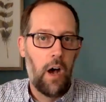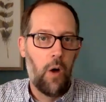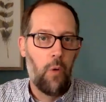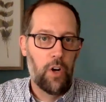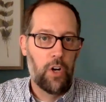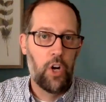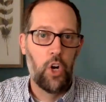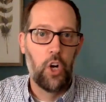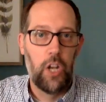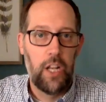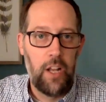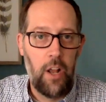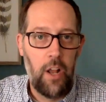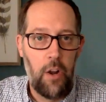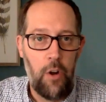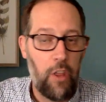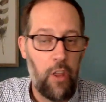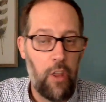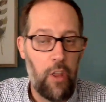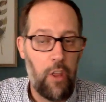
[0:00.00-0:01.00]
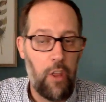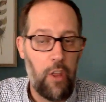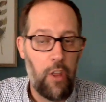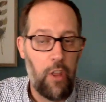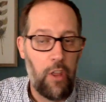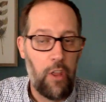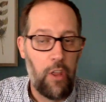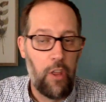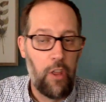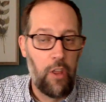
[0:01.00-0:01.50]
We're currently under the
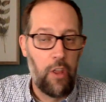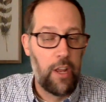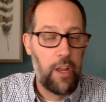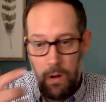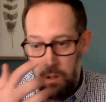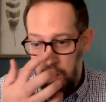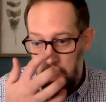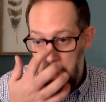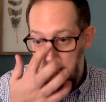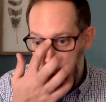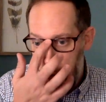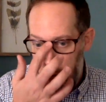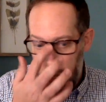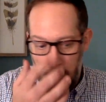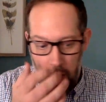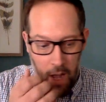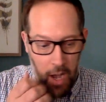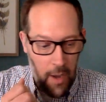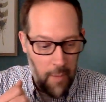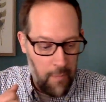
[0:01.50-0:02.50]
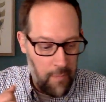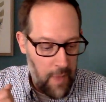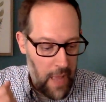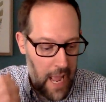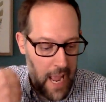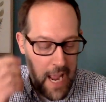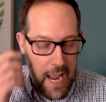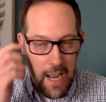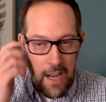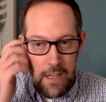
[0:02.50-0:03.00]
yellow protocol,
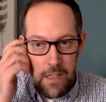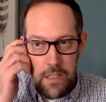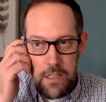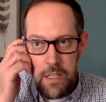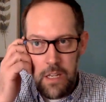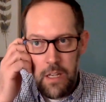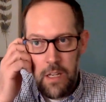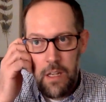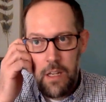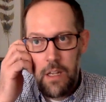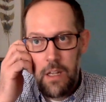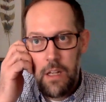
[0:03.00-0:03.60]
and